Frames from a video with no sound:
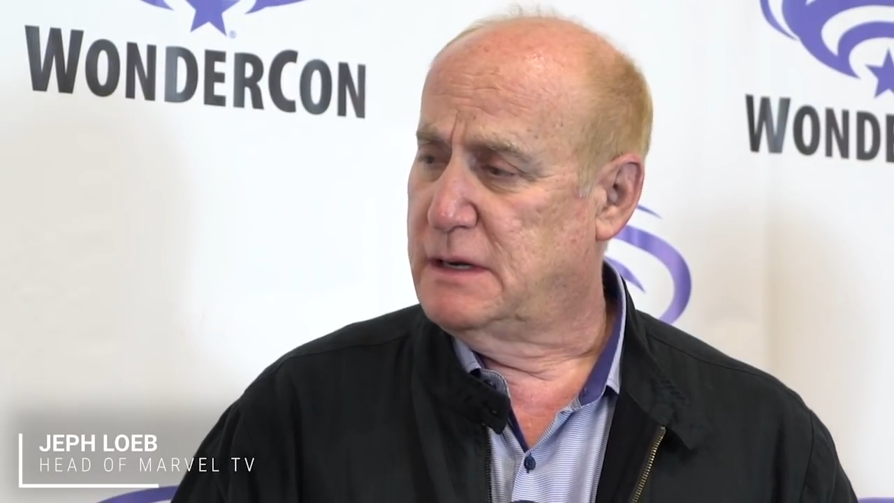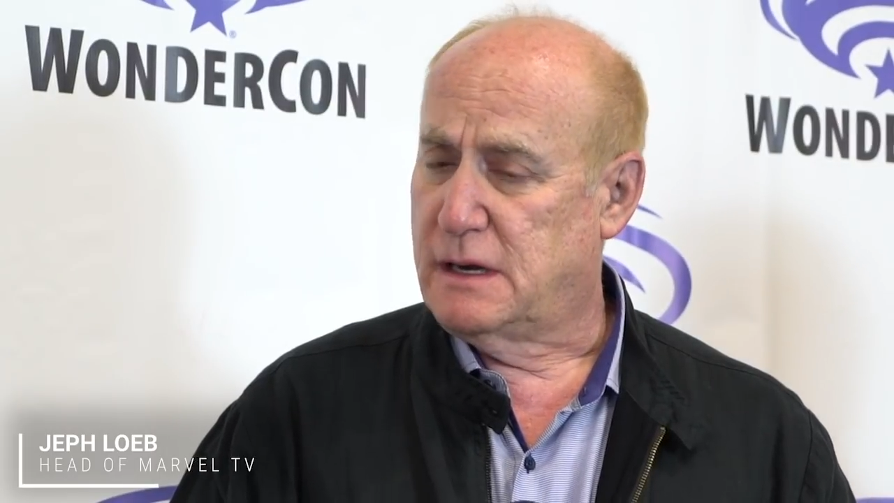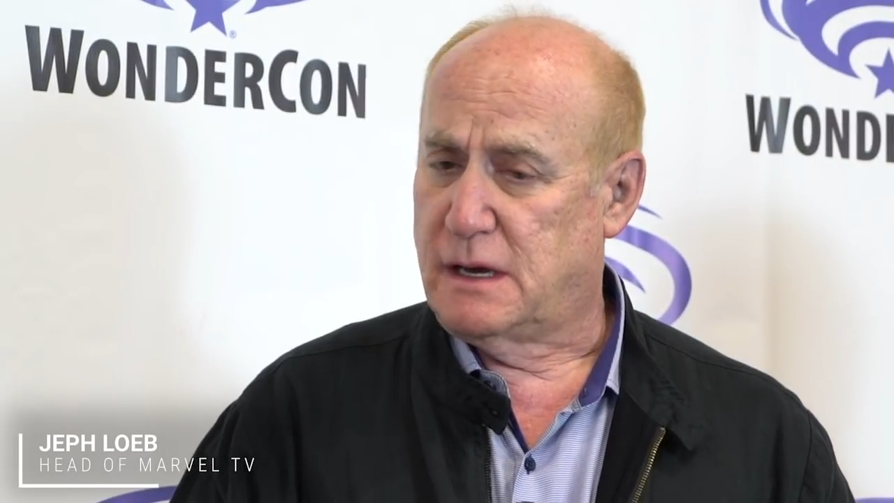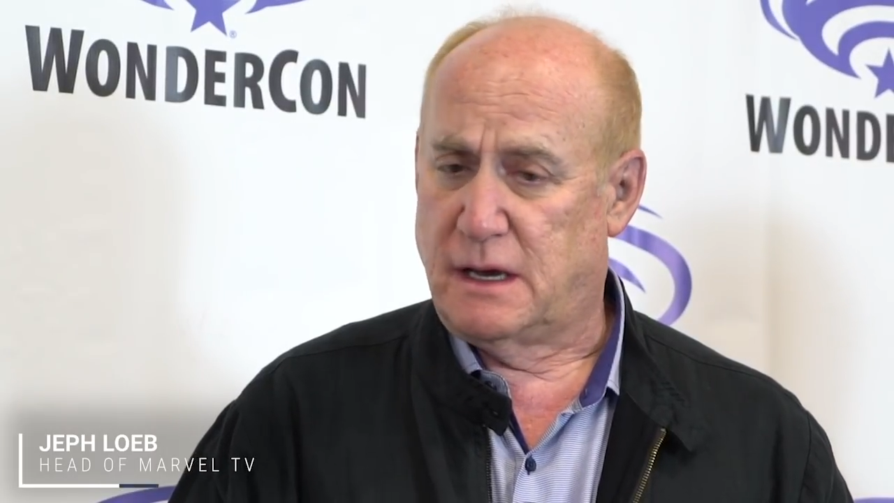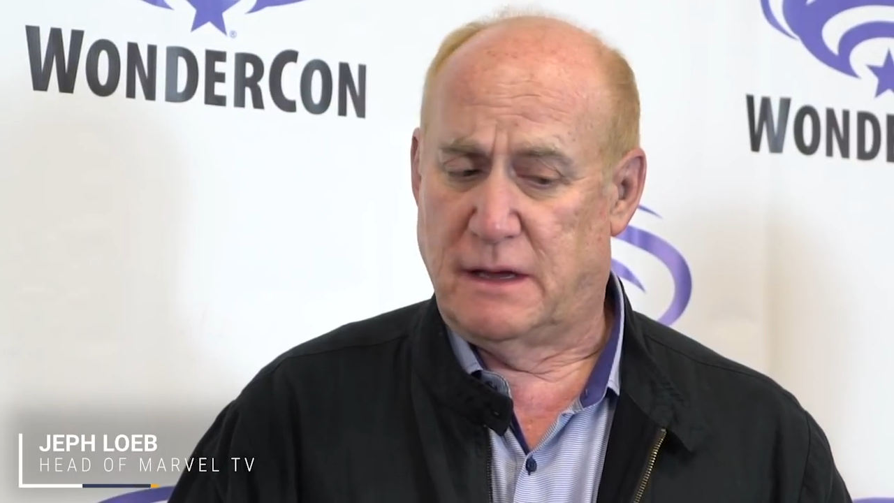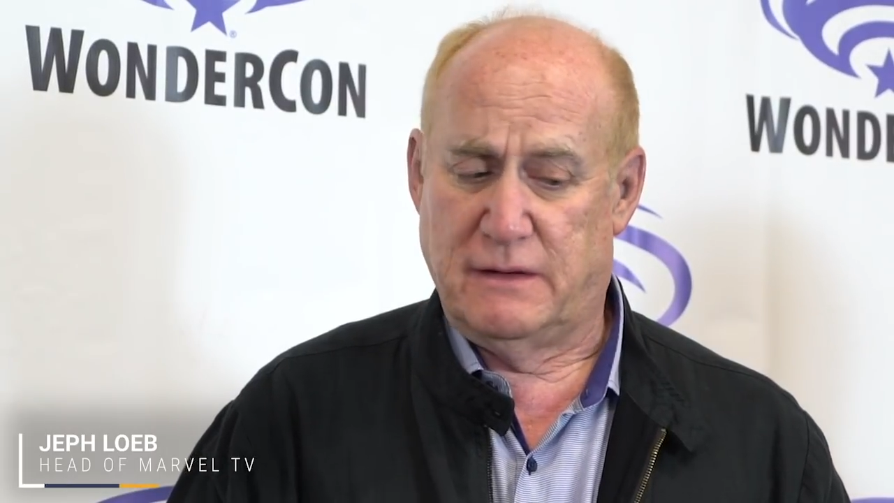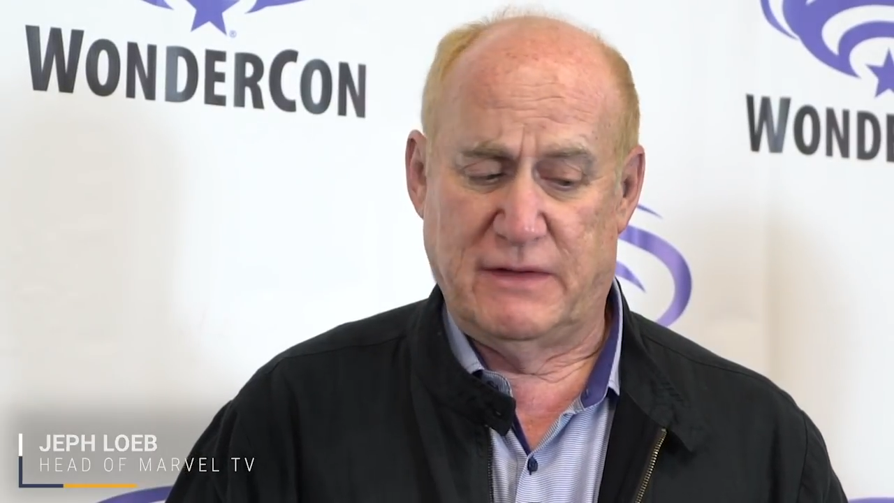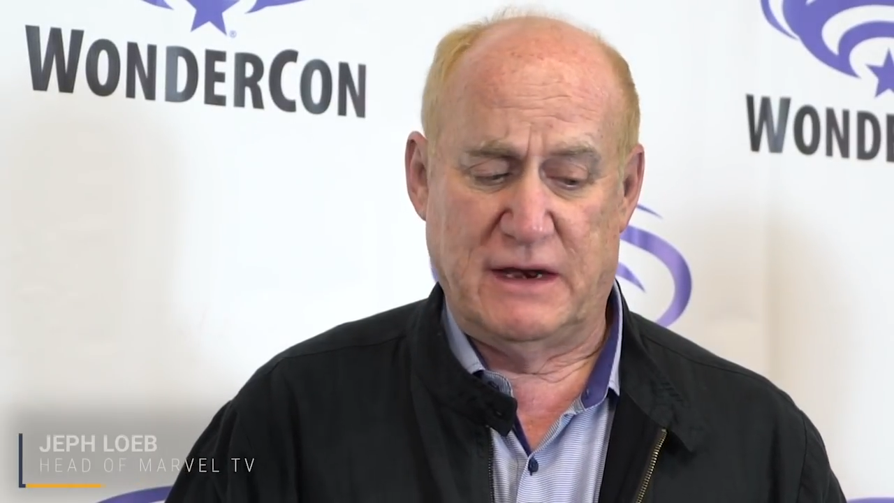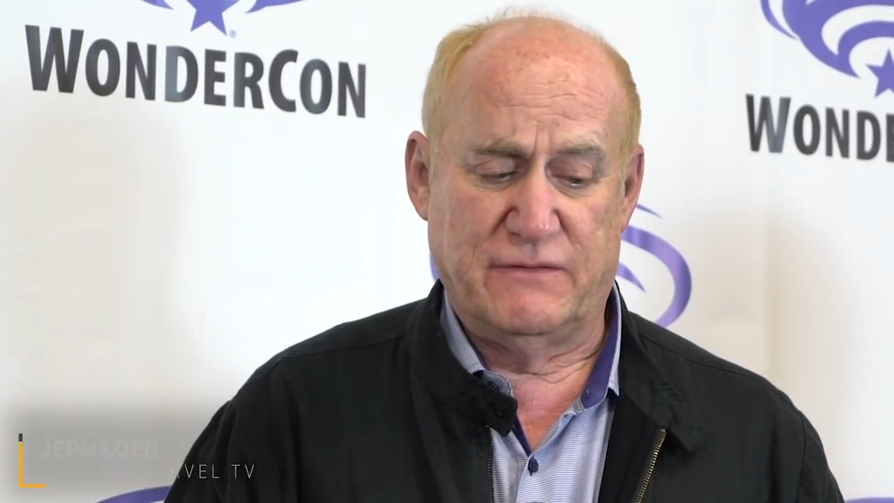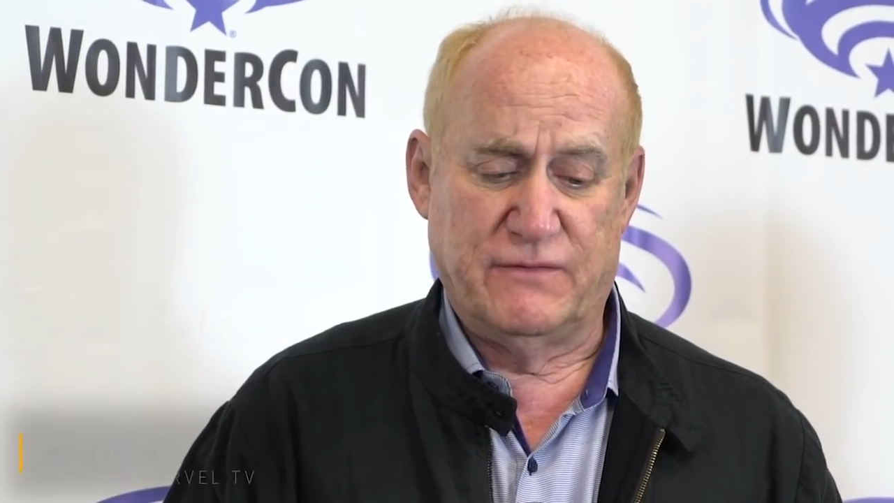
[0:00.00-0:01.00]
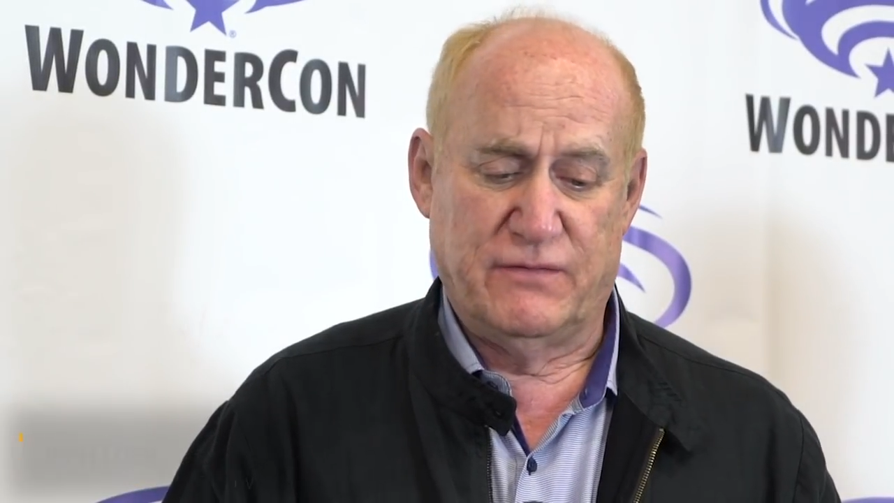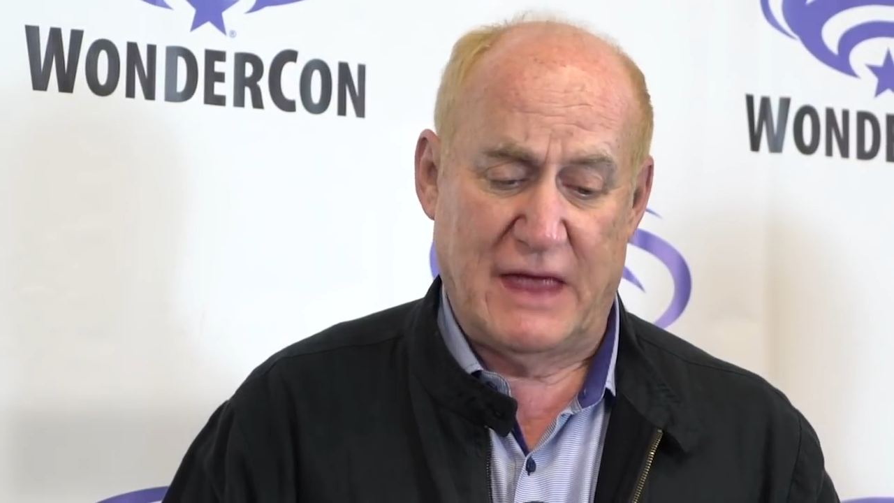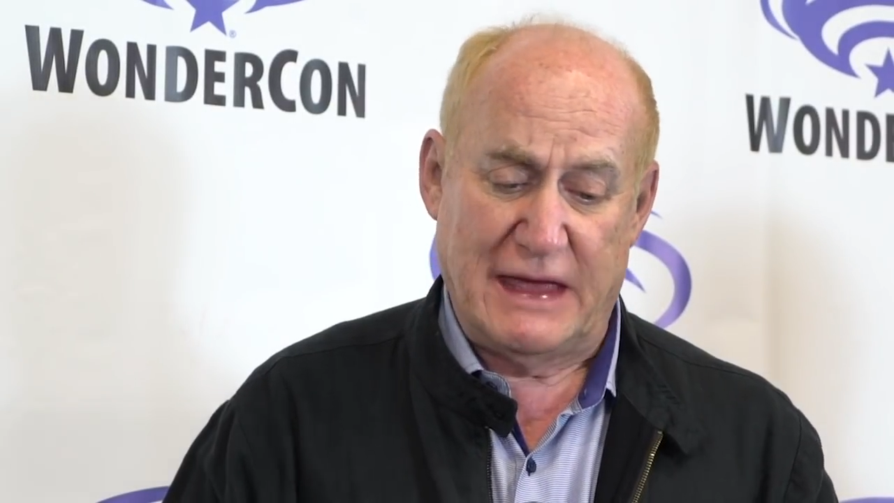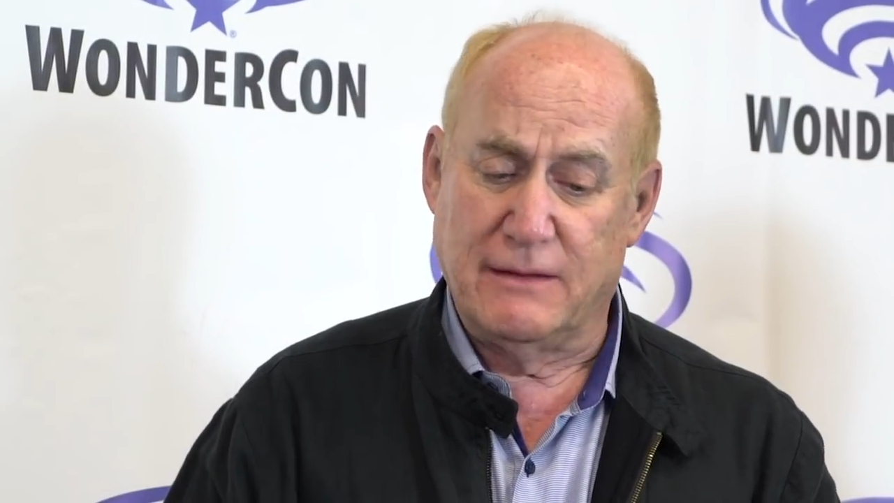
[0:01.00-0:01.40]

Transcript: that if they